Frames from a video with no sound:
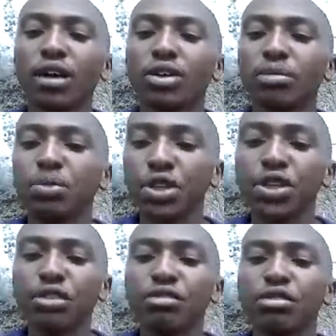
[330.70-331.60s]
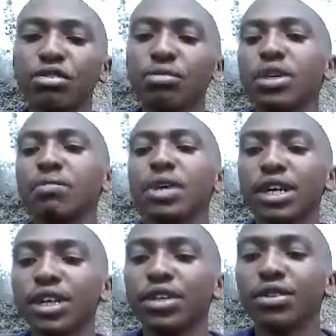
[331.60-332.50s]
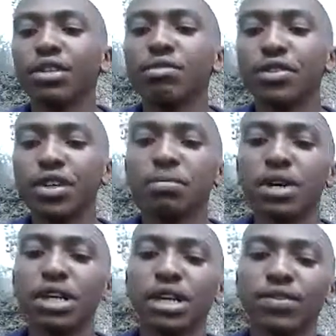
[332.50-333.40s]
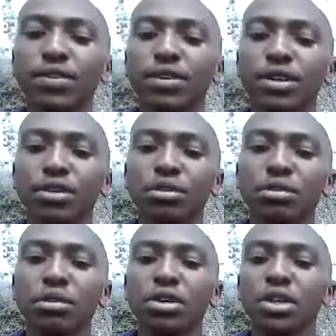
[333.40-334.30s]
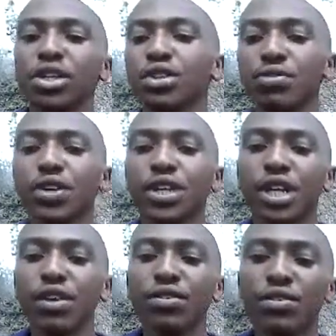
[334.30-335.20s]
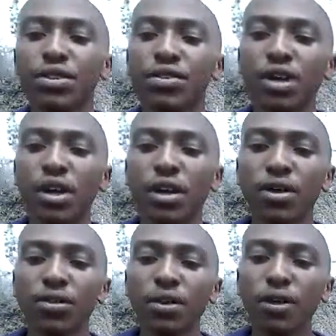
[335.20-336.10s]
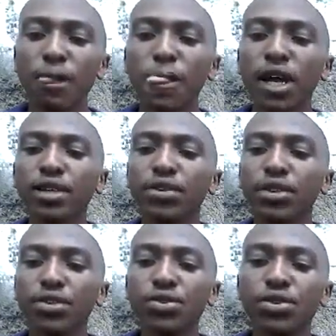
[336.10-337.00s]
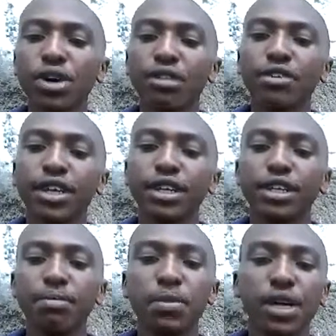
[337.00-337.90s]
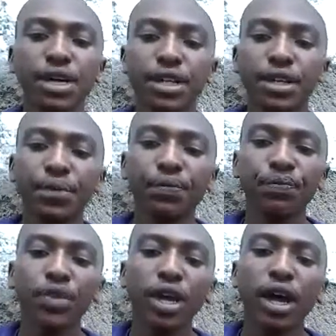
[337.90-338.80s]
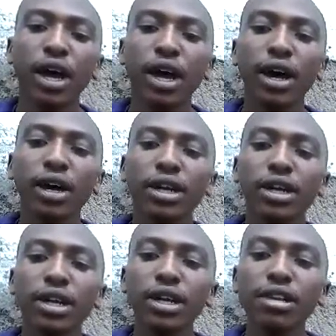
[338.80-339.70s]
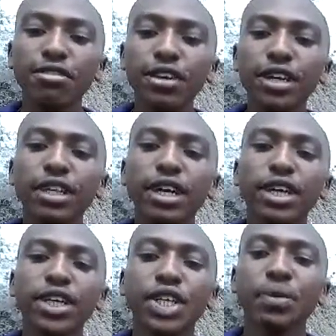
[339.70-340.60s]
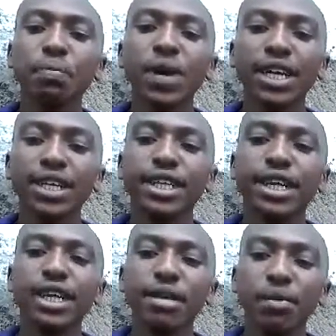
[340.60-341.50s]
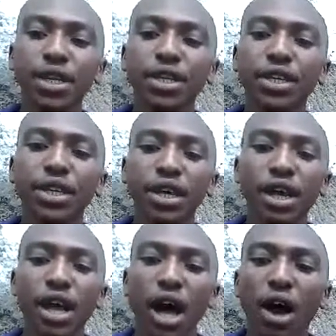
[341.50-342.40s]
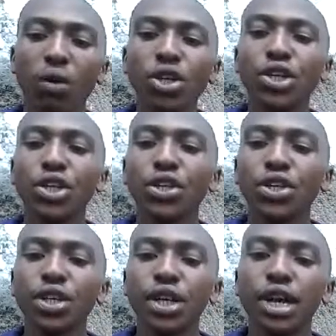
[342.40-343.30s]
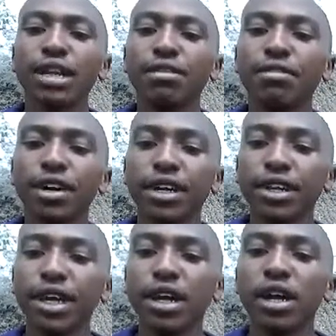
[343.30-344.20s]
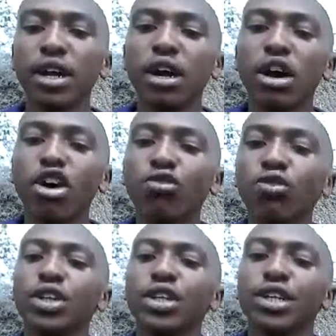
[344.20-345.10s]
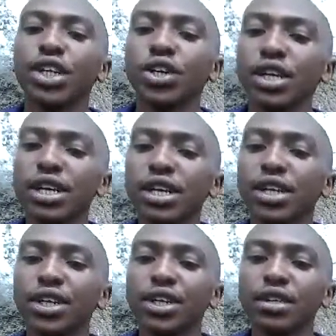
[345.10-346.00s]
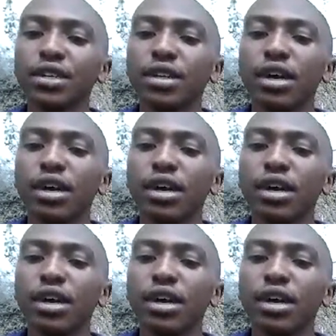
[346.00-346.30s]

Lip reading: competitive on the market, on different markets or in different countries. So it will also affect the branding. Another factor is market dynamics, which is another factor for internationalizing